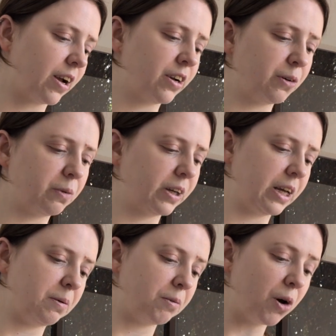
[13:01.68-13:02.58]
I don't want to
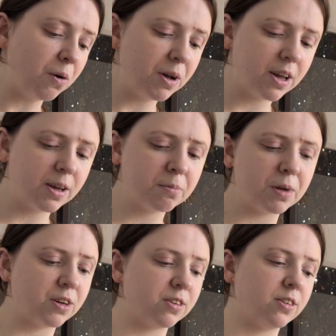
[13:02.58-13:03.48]
keep going
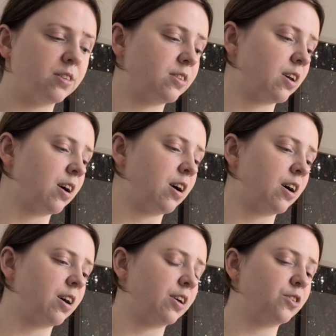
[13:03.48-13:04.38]
because
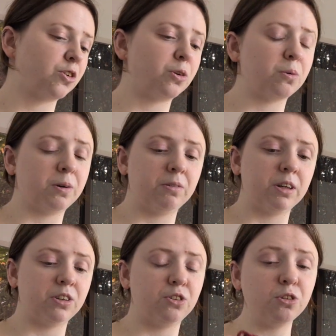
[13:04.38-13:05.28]
I don't know what I'm
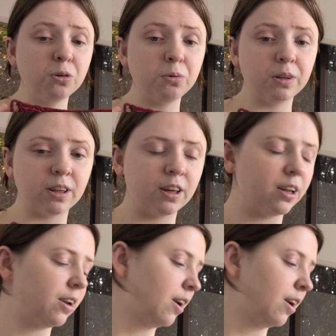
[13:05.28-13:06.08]
going to do with it.